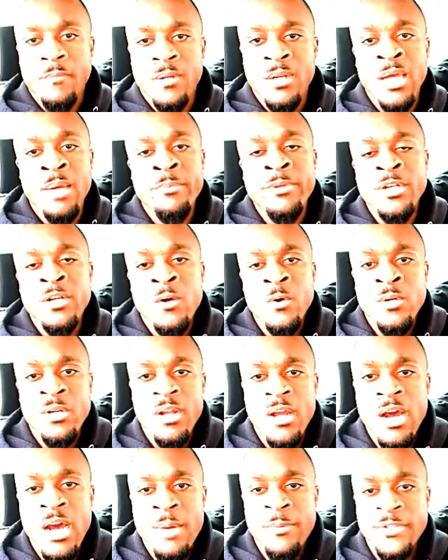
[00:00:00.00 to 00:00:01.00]
Let me know in the
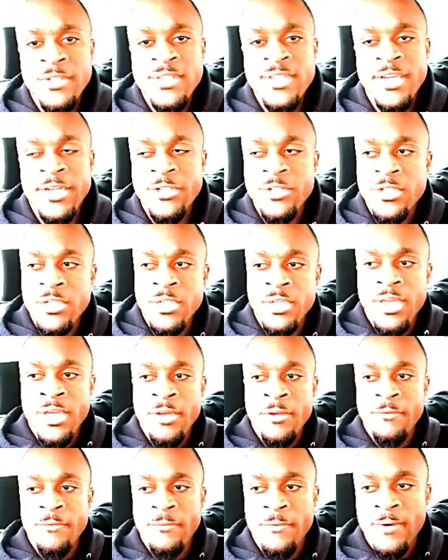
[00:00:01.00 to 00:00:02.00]
comment section
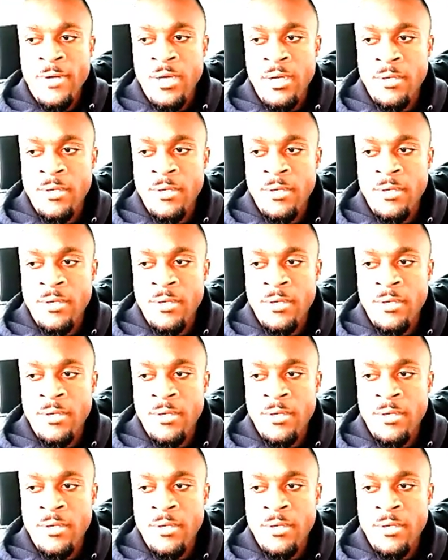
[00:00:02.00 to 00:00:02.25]
if